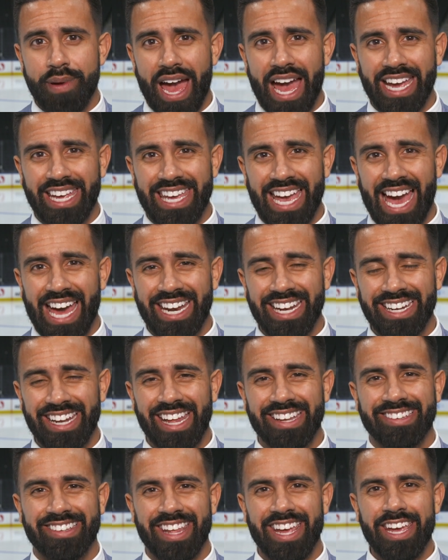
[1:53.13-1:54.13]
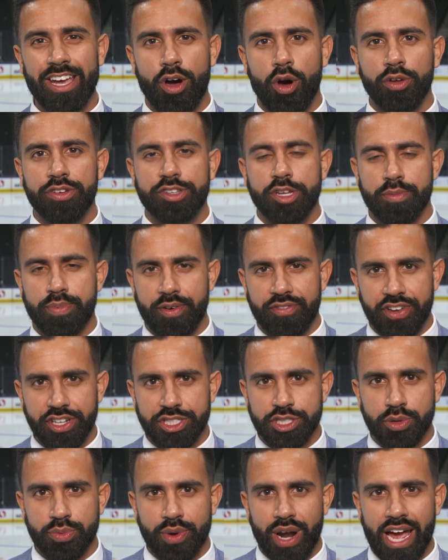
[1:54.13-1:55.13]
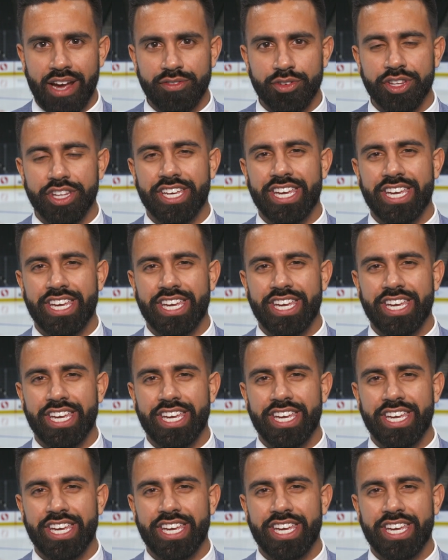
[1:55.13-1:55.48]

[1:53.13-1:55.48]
back at it as they host their provincial rival,